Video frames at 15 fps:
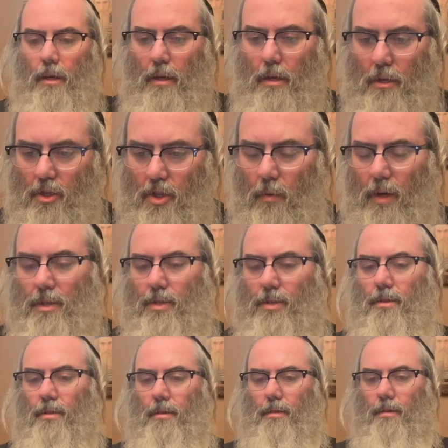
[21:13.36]
So
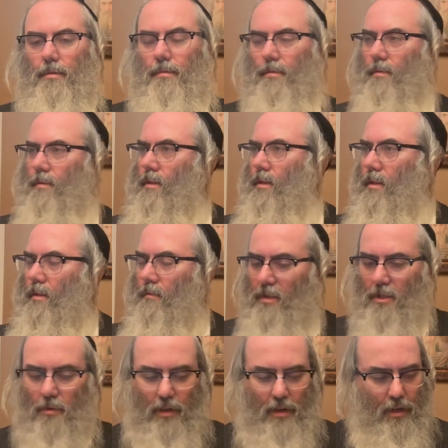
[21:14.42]
what's
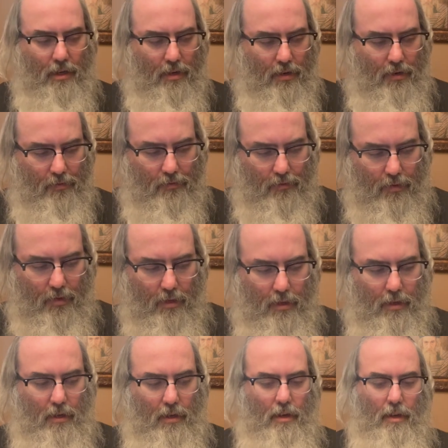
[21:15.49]
going on here?
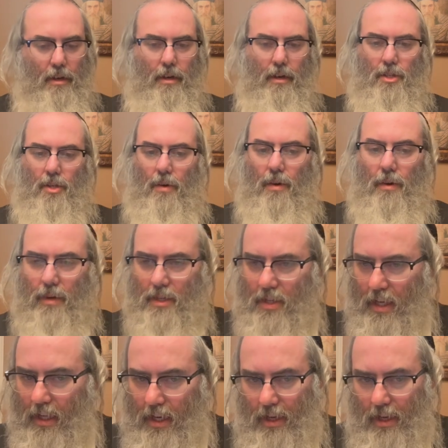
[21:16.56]
So I want to say it like